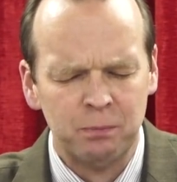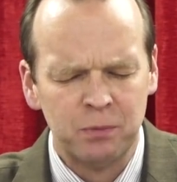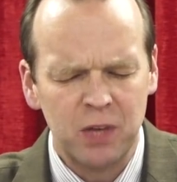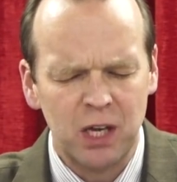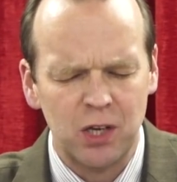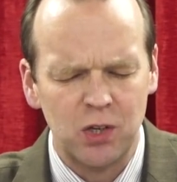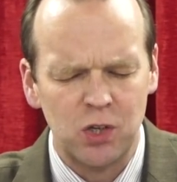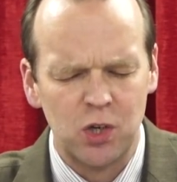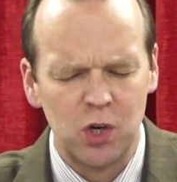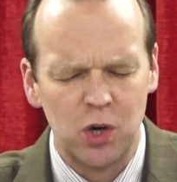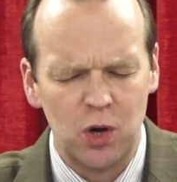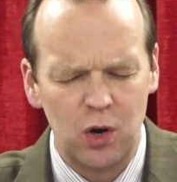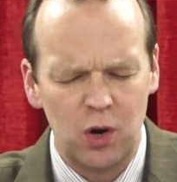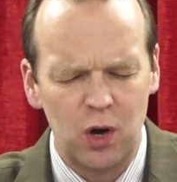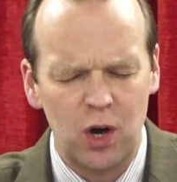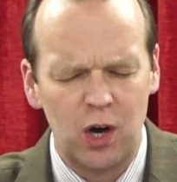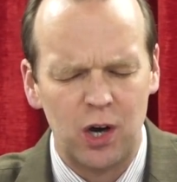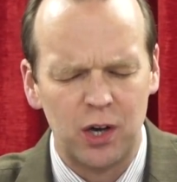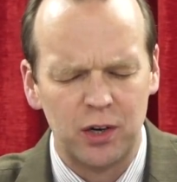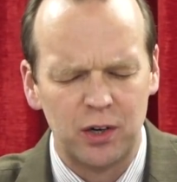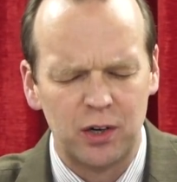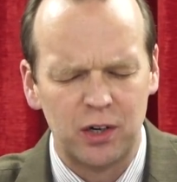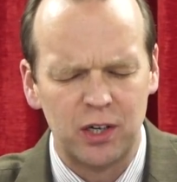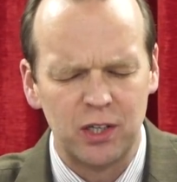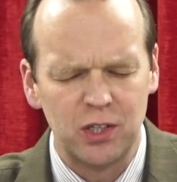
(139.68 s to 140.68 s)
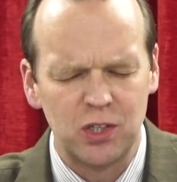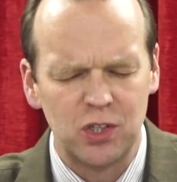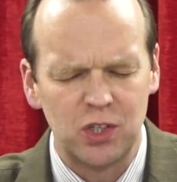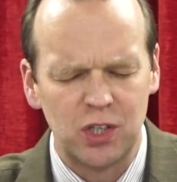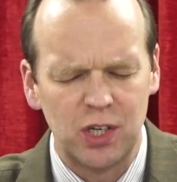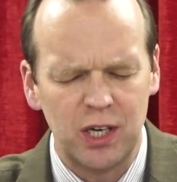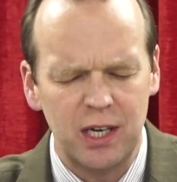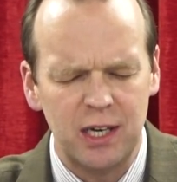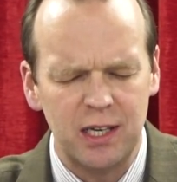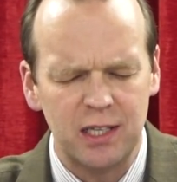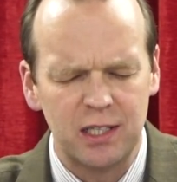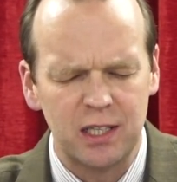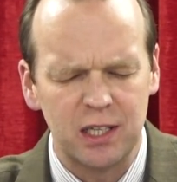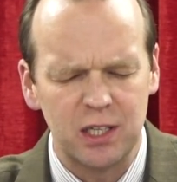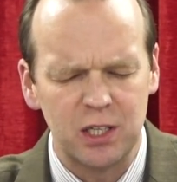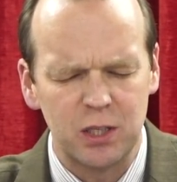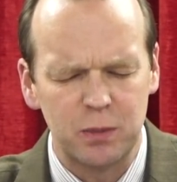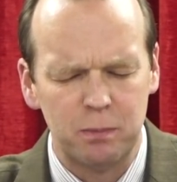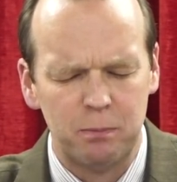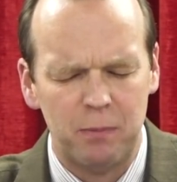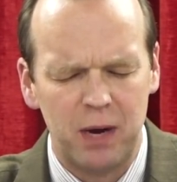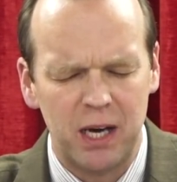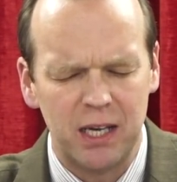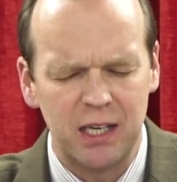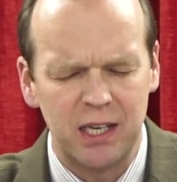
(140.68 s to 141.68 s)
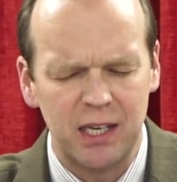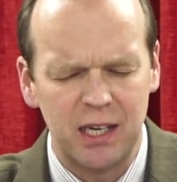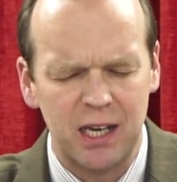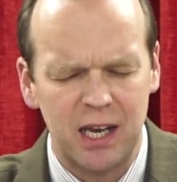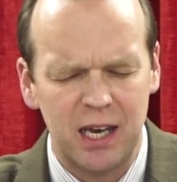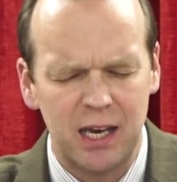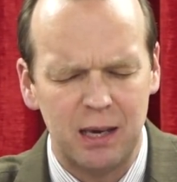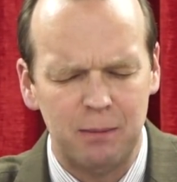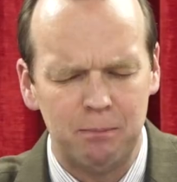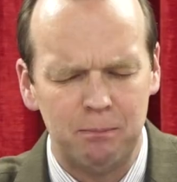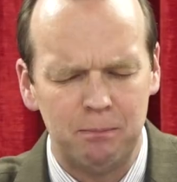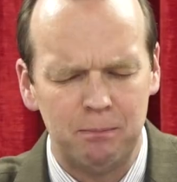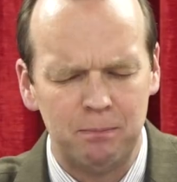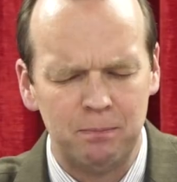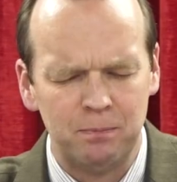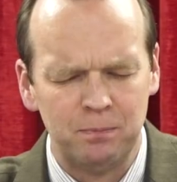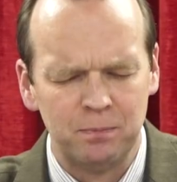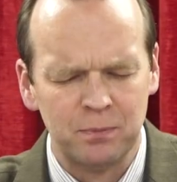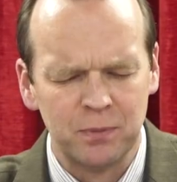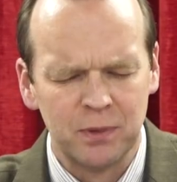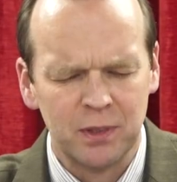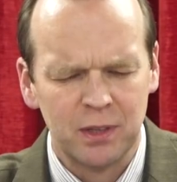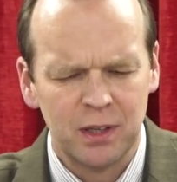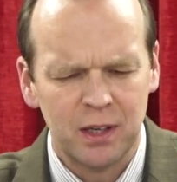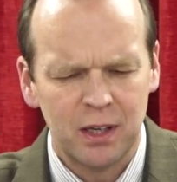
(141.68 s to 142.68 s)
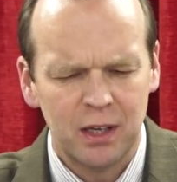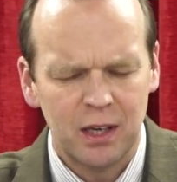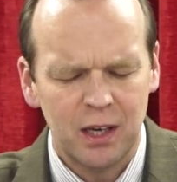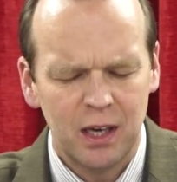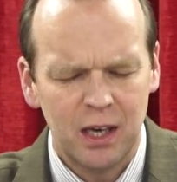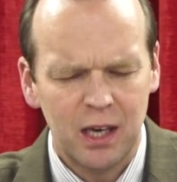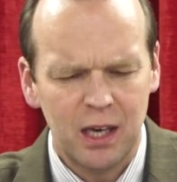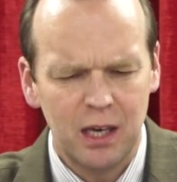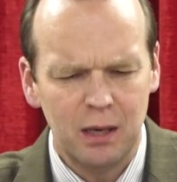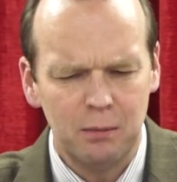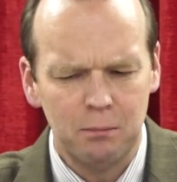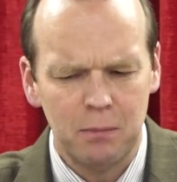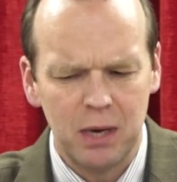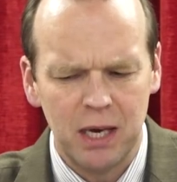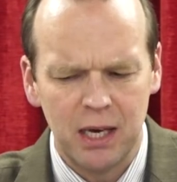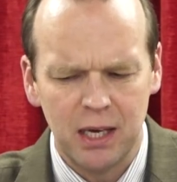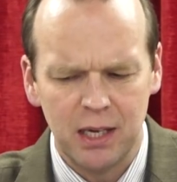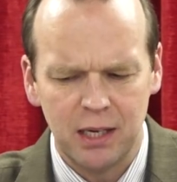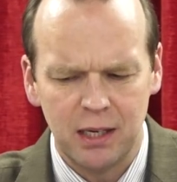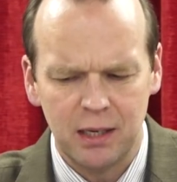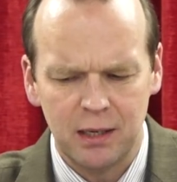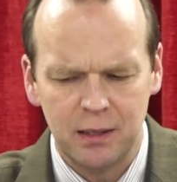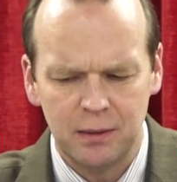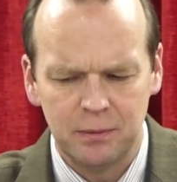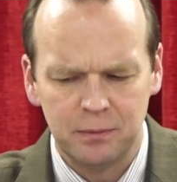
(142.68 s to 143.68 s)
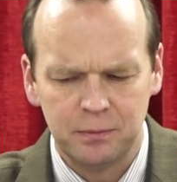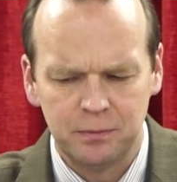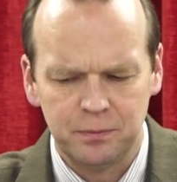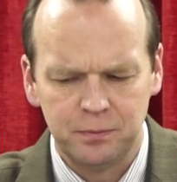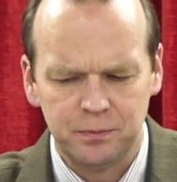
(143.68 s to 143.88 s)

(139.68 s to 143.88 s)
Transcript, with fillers: and your honor in Jesus' mighty name. Amen.